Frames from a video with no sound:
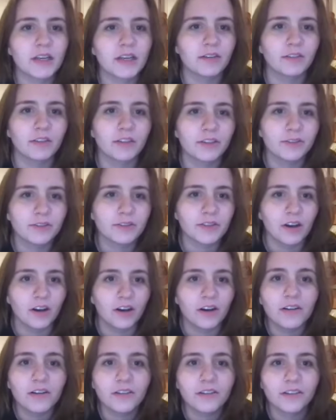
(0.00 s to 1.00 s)
have a new
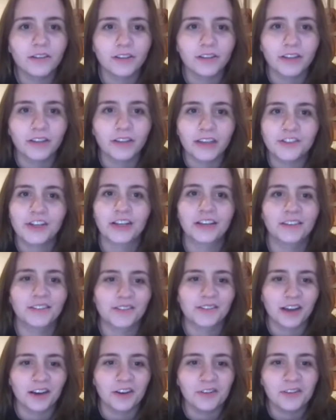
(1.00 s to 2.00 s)
song, they're like, check
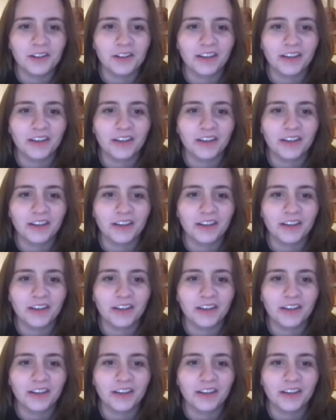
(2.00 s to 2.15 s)
this out.